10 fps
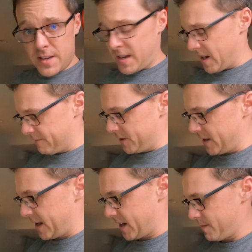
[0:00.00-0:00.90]
and I feel
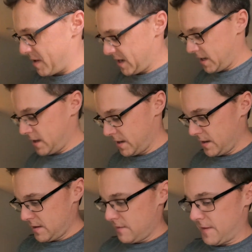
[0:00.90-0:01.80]
like I can make it
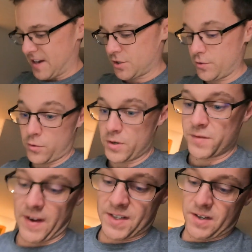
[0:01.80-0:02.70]
faster, or it's
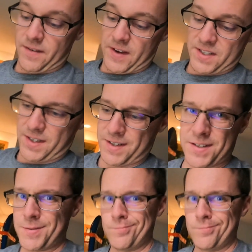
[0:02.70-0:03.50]
fast enough as it is,